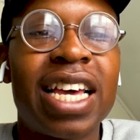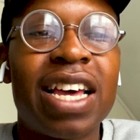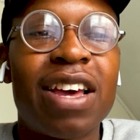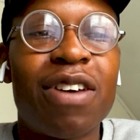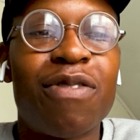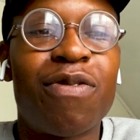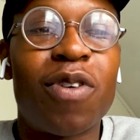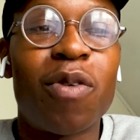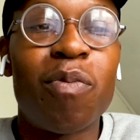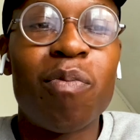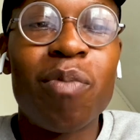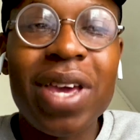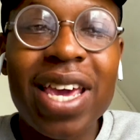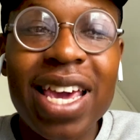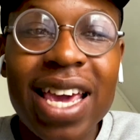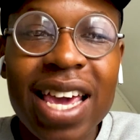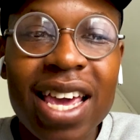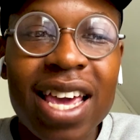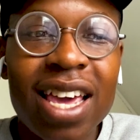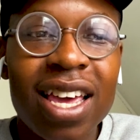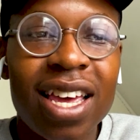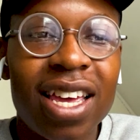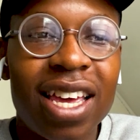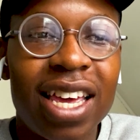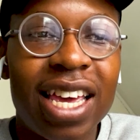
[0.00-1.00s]
For
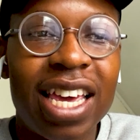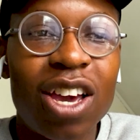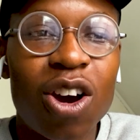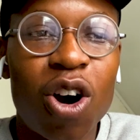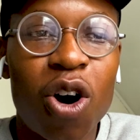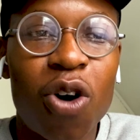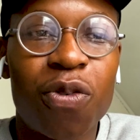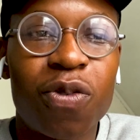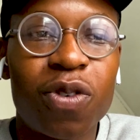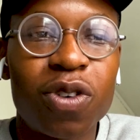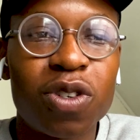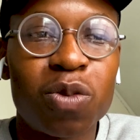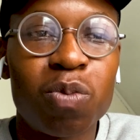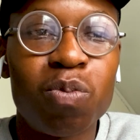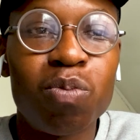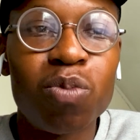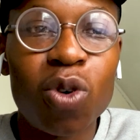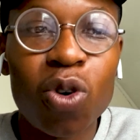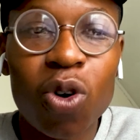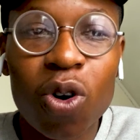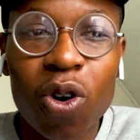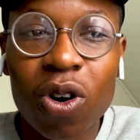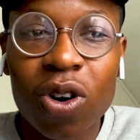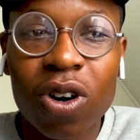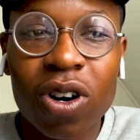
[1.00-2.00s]
me, he offers
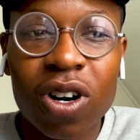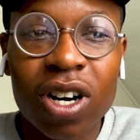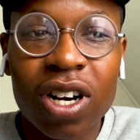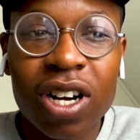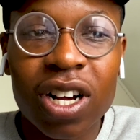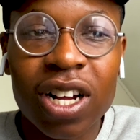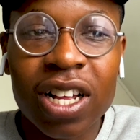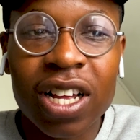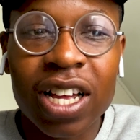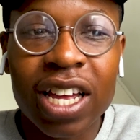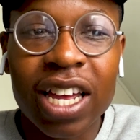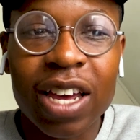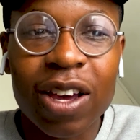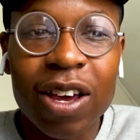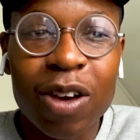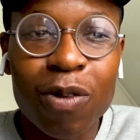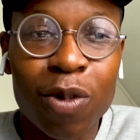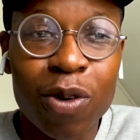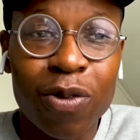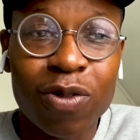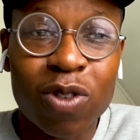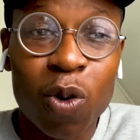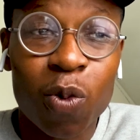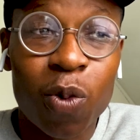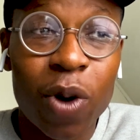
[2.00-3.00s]
more
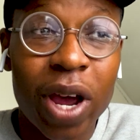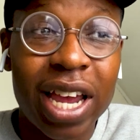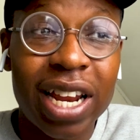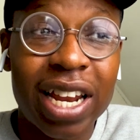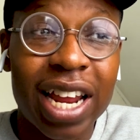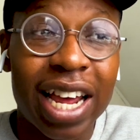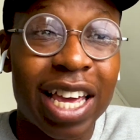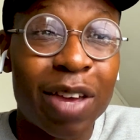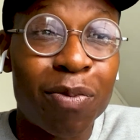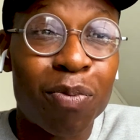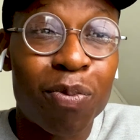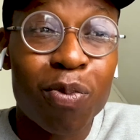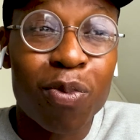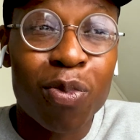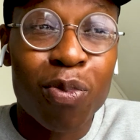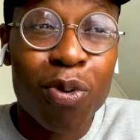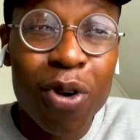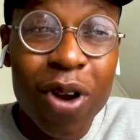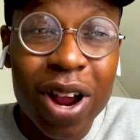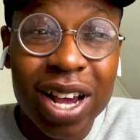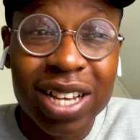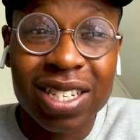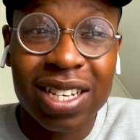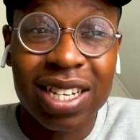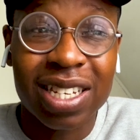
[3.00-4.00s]
with the way that he
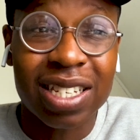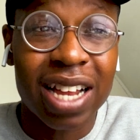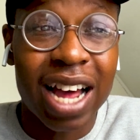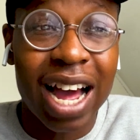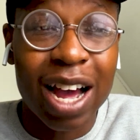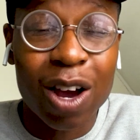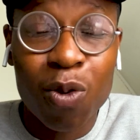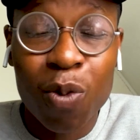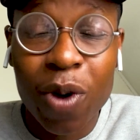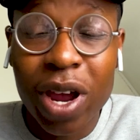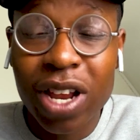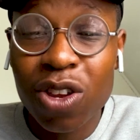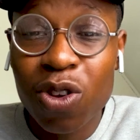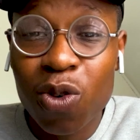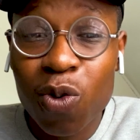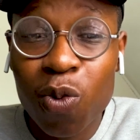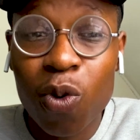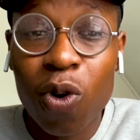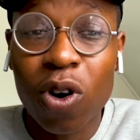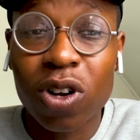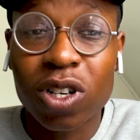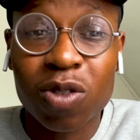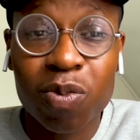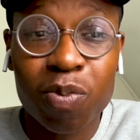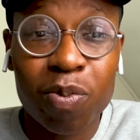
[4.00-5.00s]
presses. Like when you
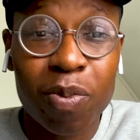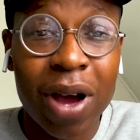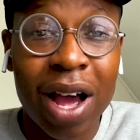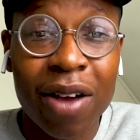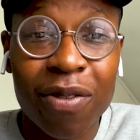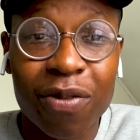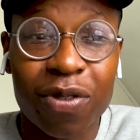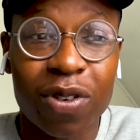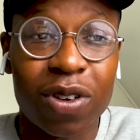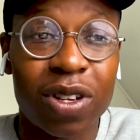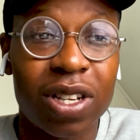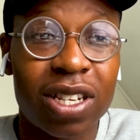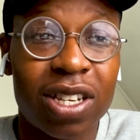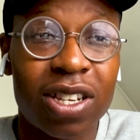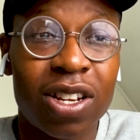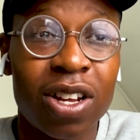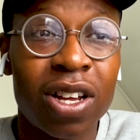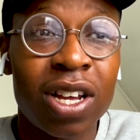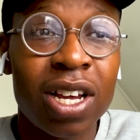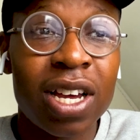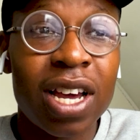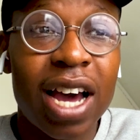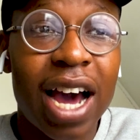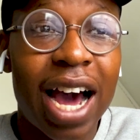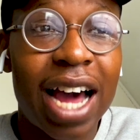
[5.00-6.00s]
watch Bamford,
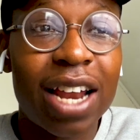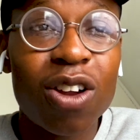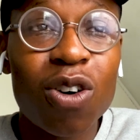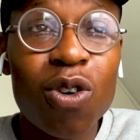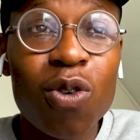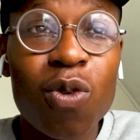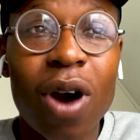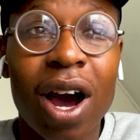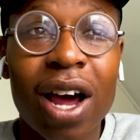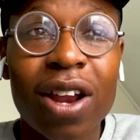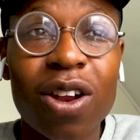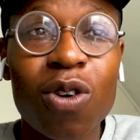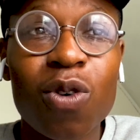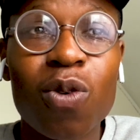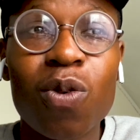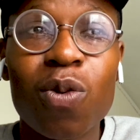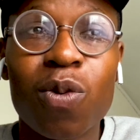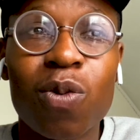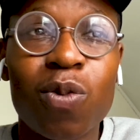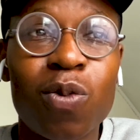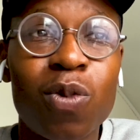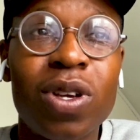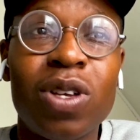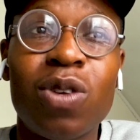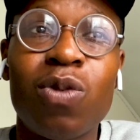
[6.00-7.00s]
I
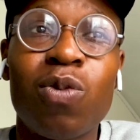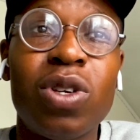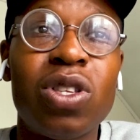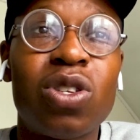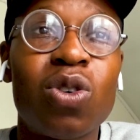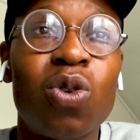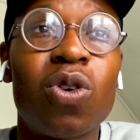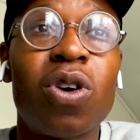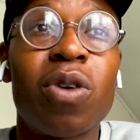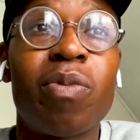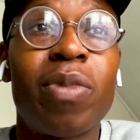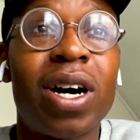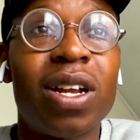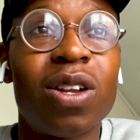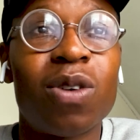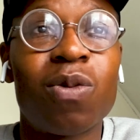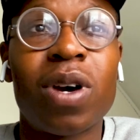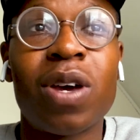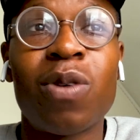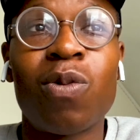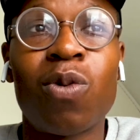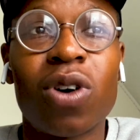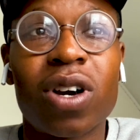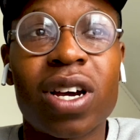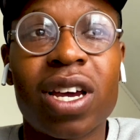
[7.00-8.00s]
know we talk about the
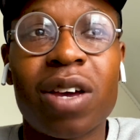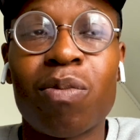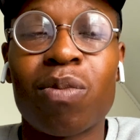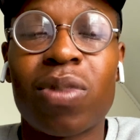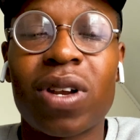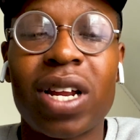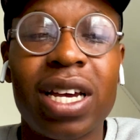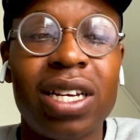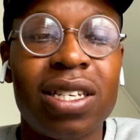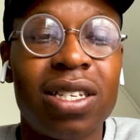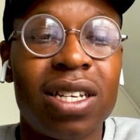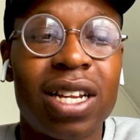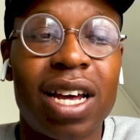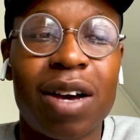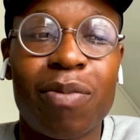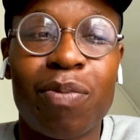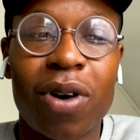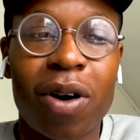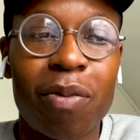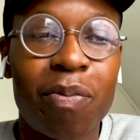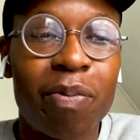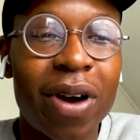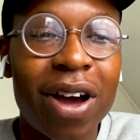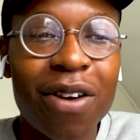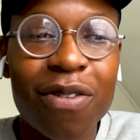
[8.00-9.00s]
way Watkins plays and that,
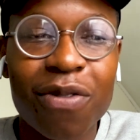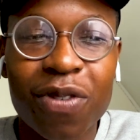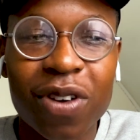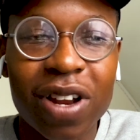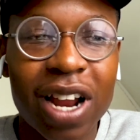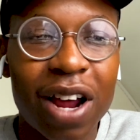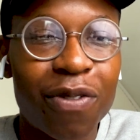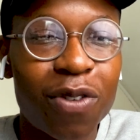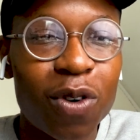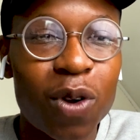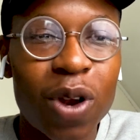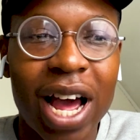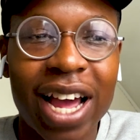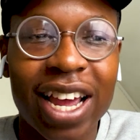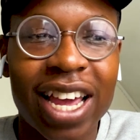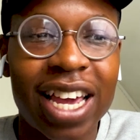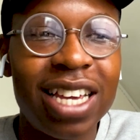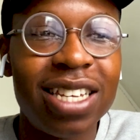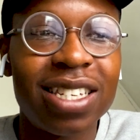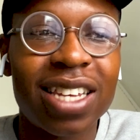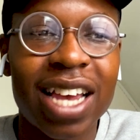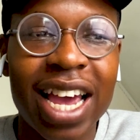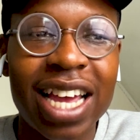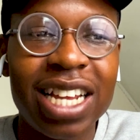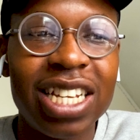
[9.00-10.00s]
but Bamford, I feel like
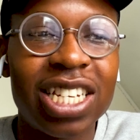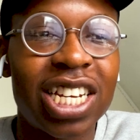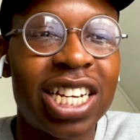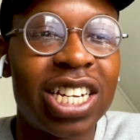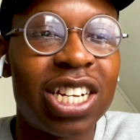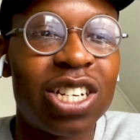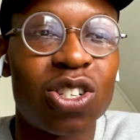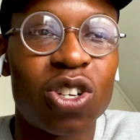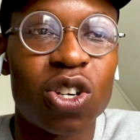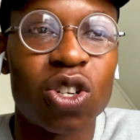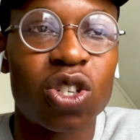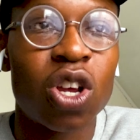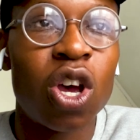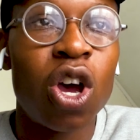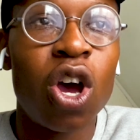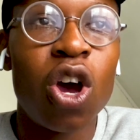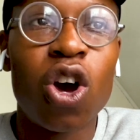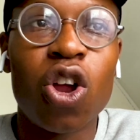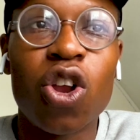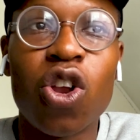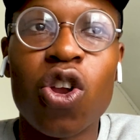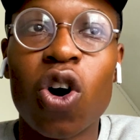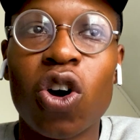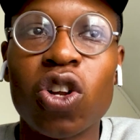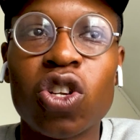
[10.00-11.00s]
his engine is just
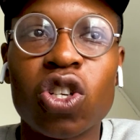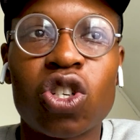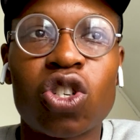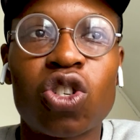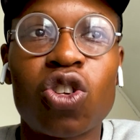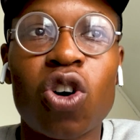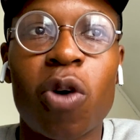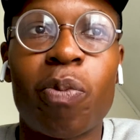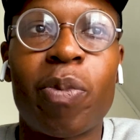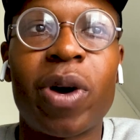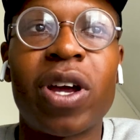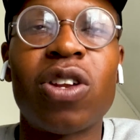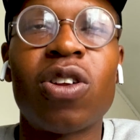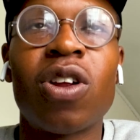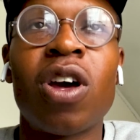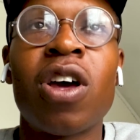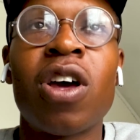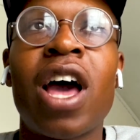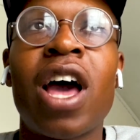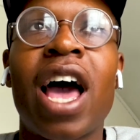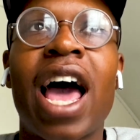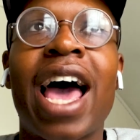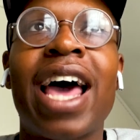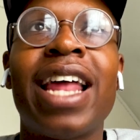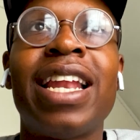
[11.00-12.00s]
non-stop,
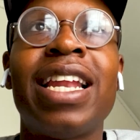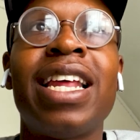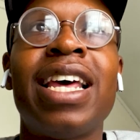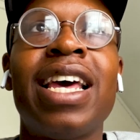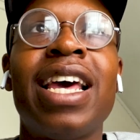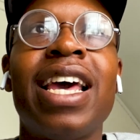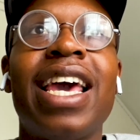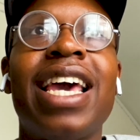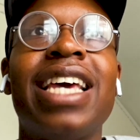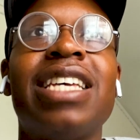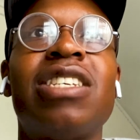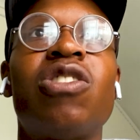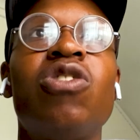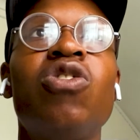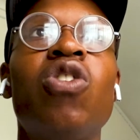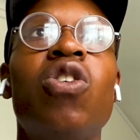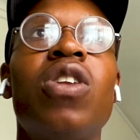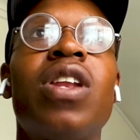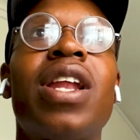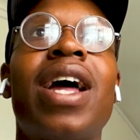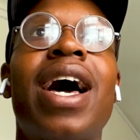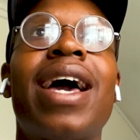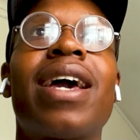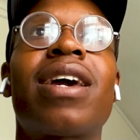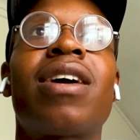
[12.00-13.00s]
and it's not
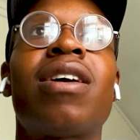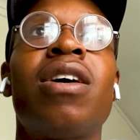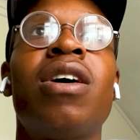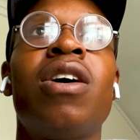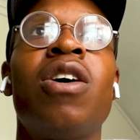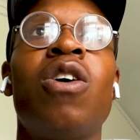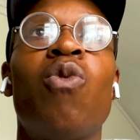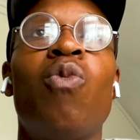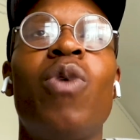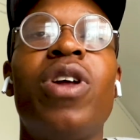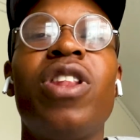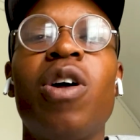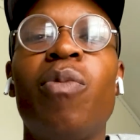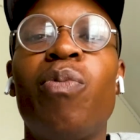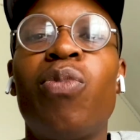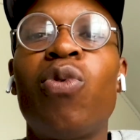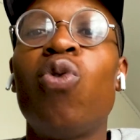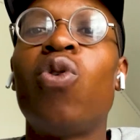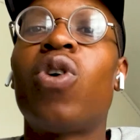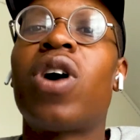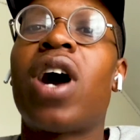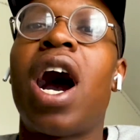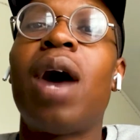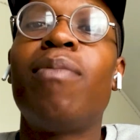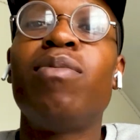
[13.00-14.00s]
like when the
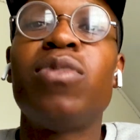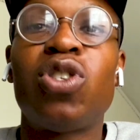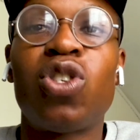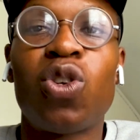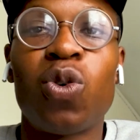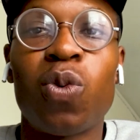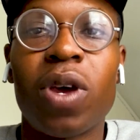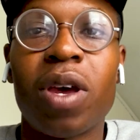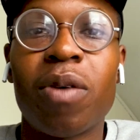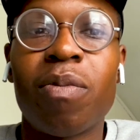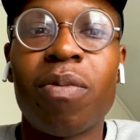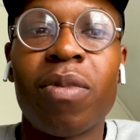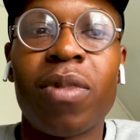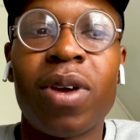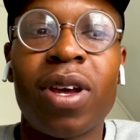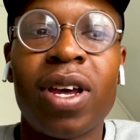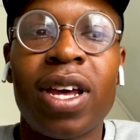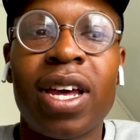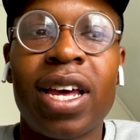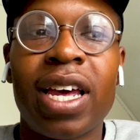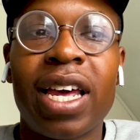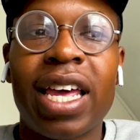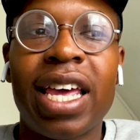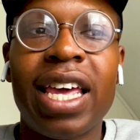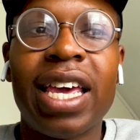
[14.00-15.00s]
ball comes to him,
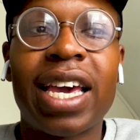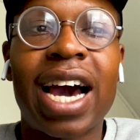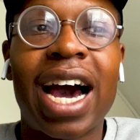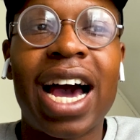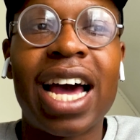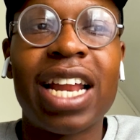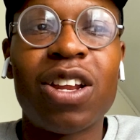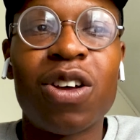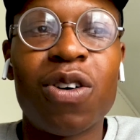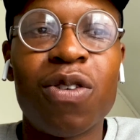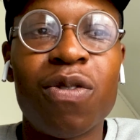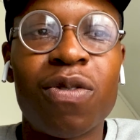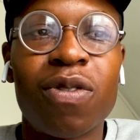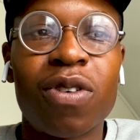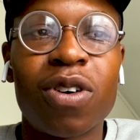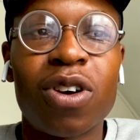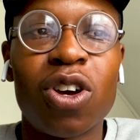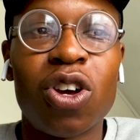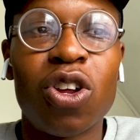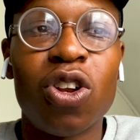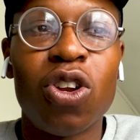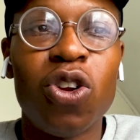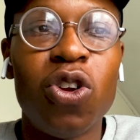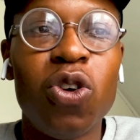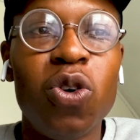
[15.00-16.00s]
he kind of
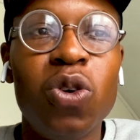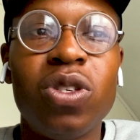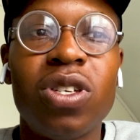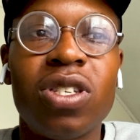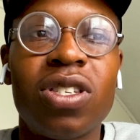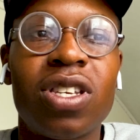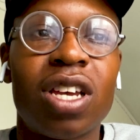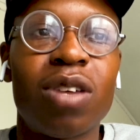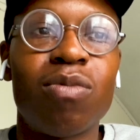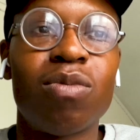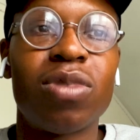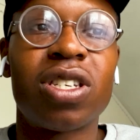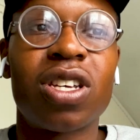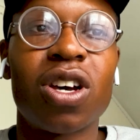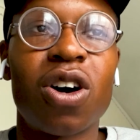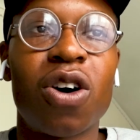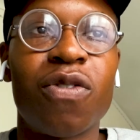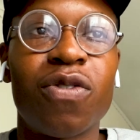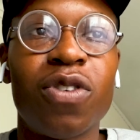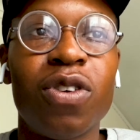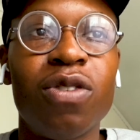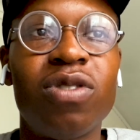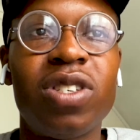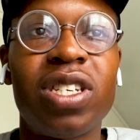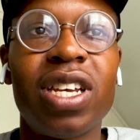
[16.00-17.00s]
loses
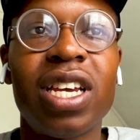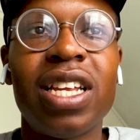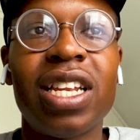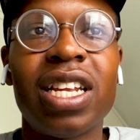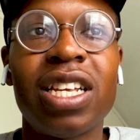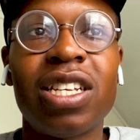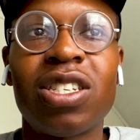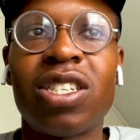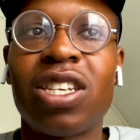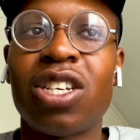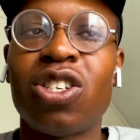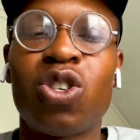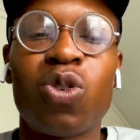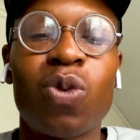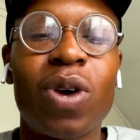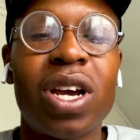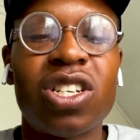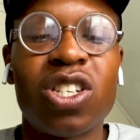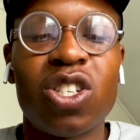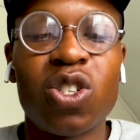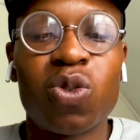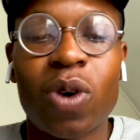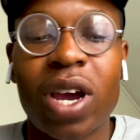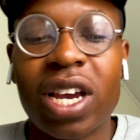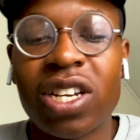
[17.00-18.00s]
himself. You've seen in
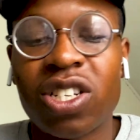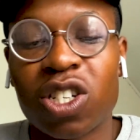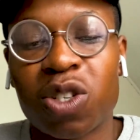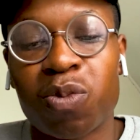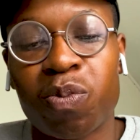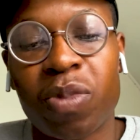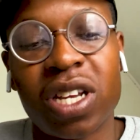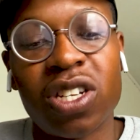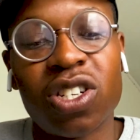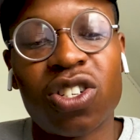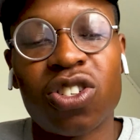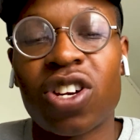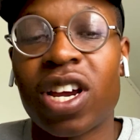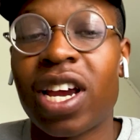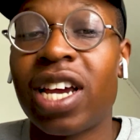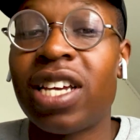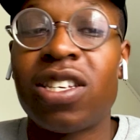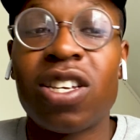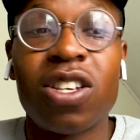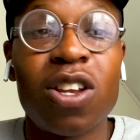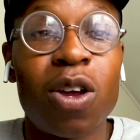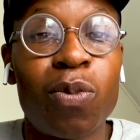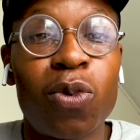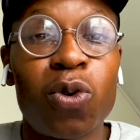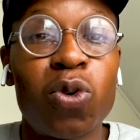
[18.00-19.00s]
situations where he's just been
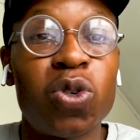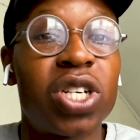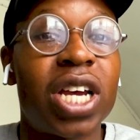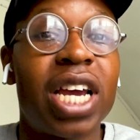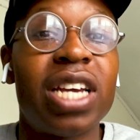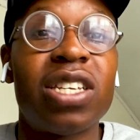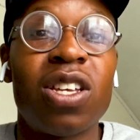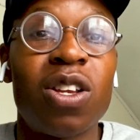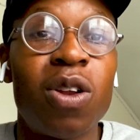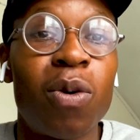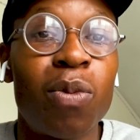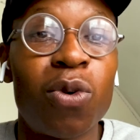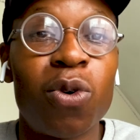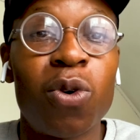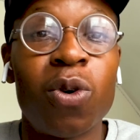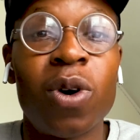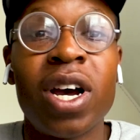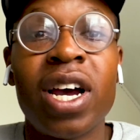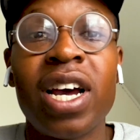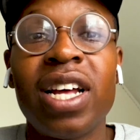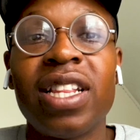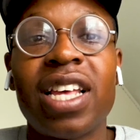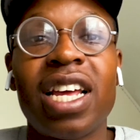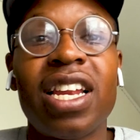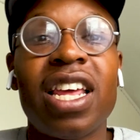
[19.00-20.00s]
chasing the ball,
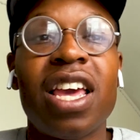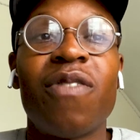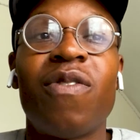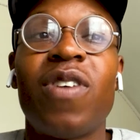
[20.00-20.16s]
then he